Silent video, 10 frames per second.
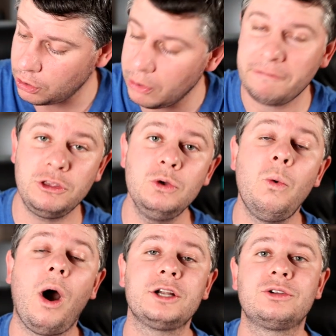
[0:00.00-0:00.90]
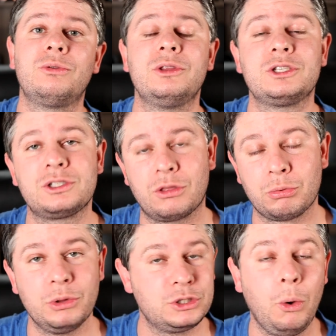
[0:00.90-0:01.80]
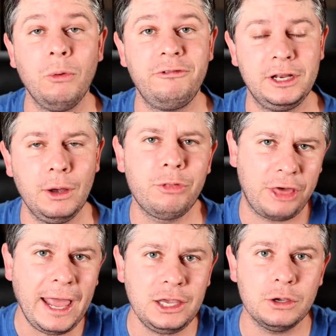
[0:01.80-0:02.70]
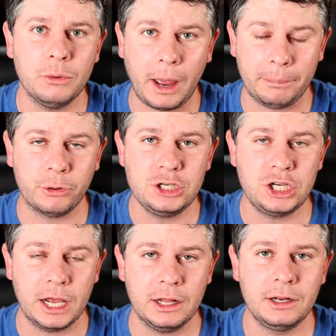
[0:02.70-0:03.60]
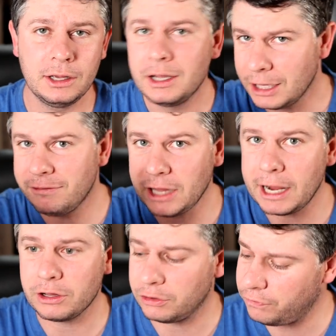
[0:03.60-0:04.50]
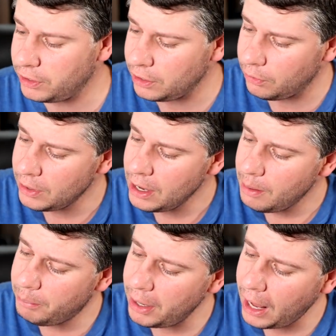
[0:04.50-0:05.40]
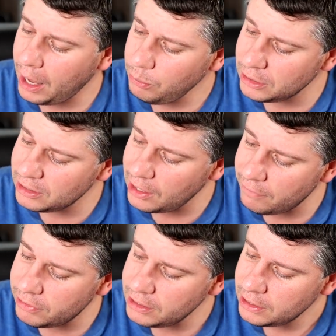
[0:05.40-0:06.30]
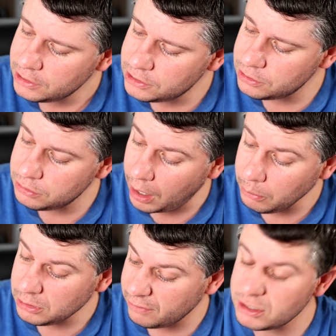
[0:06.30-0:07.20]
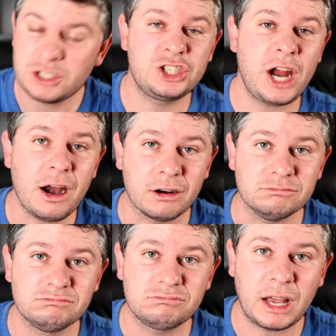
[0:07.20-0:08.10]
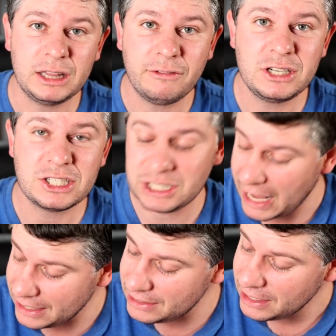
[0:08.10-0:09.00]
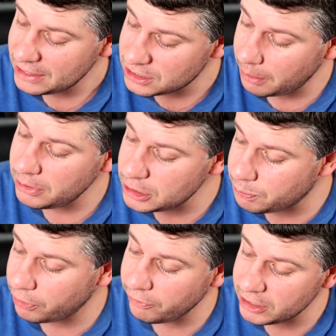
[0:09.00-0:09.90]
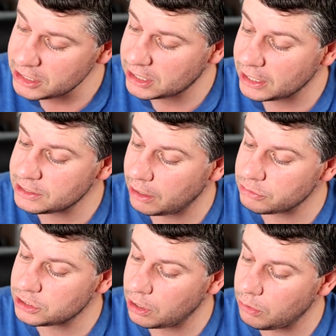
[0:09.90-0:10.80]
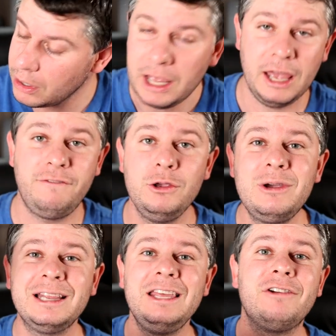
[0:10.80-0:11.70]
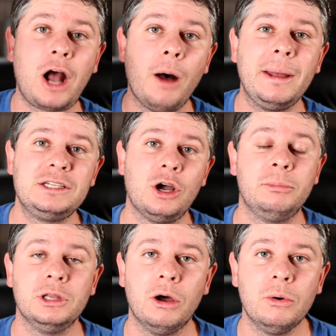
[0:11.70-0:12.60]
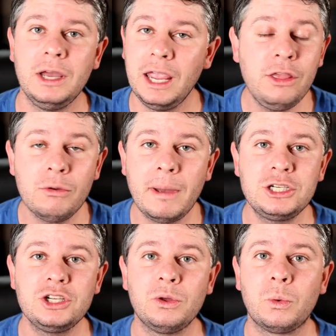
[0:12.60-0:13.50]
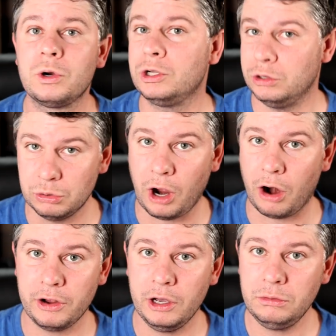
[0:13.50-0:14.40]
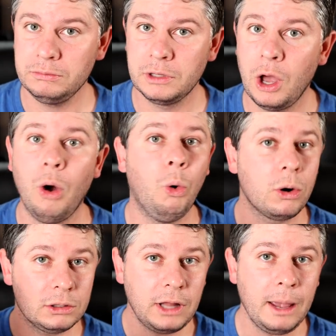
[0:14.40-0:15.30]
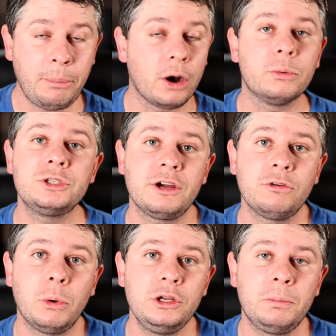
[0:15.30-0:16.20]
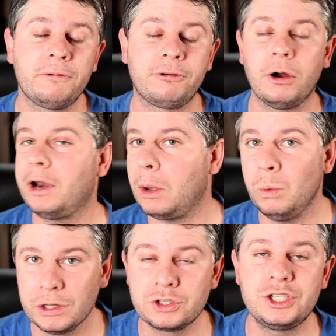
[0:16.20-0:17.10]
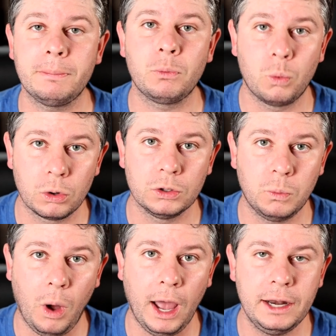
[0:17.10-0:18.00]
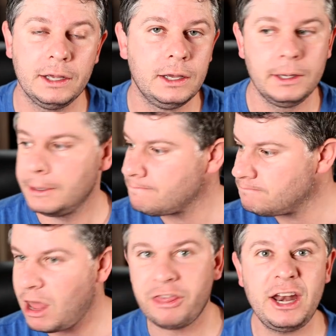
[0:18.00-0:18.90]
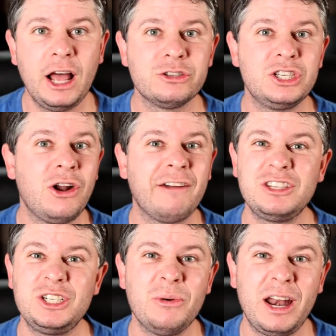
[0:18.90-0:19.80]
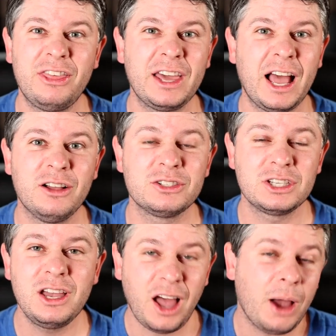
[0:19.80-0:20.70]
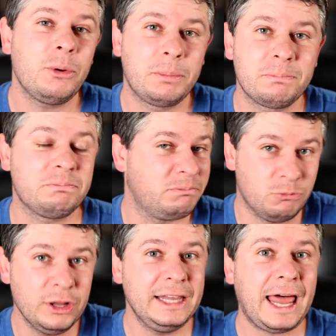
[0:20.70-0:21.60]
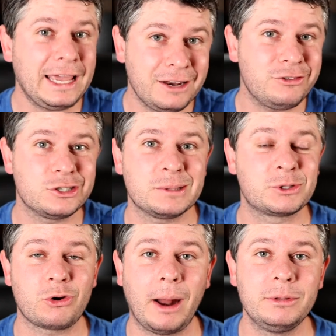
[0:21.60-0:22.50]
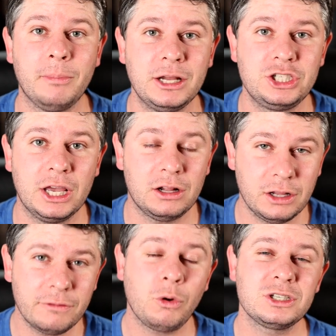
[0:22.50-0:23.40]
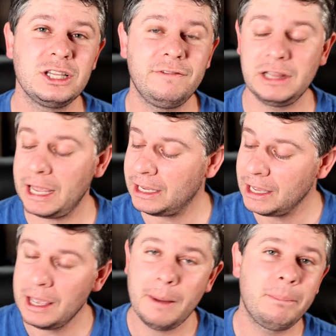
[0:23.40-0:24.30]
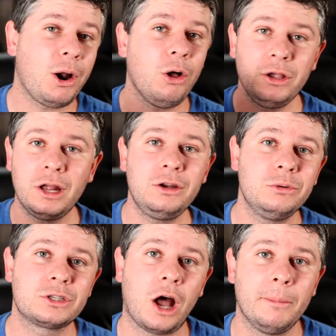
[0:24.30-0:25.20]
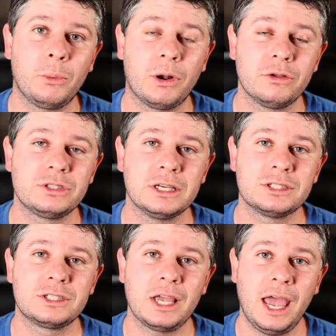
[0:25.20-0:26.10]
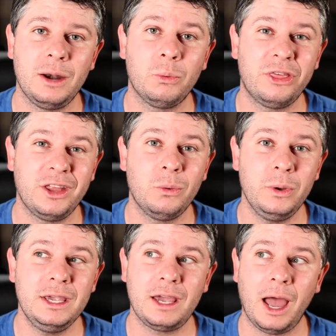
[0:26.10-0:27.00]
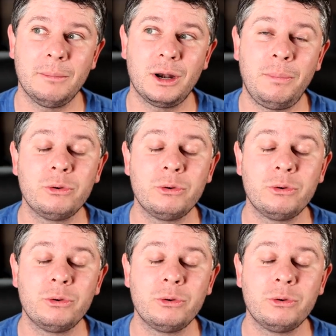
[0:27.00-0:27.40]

So if you watched through this whole video, thank you. I appreciate it. Leave a like on this video. But I would love to share. I'd love to send some of these pre-release kits out. So if you can leave a comment down below, either mention the word Lucario or Liepard, whichever one you prefer, and I will ship worldwide. Nothing else. You don't have to do anything else. I would really like it if you subscribe to my channel, and of course leave a like, but all you got to do is comment one of those things, and within a week I'm going to